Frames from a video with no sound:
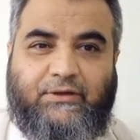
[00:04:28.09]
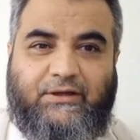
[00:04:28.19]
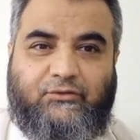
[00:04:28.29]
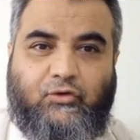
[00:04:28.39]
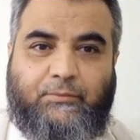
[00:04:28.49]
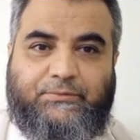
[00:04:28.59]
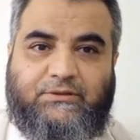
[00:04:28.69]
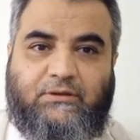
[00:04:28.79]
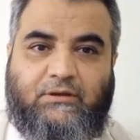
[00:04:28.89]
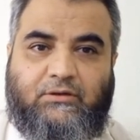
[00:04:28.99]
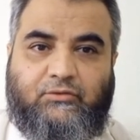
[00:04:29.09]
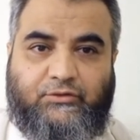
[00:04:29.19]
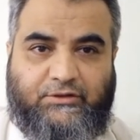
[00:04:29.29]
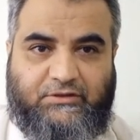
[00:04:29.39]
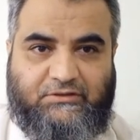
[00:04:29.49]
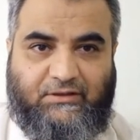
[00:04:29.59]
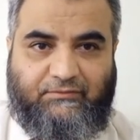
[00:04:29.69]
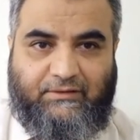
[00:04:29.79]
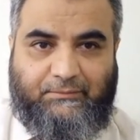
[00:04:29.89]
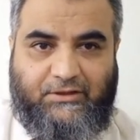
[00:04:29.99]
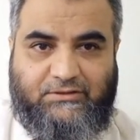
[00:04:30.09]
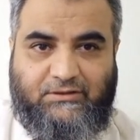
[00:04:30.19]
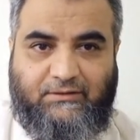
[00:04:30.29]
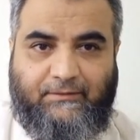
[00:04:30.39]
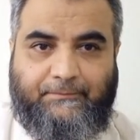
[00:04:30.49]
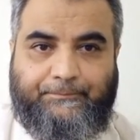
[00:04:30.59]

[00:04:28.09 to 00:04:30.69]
eye drops to decrease the inflammation,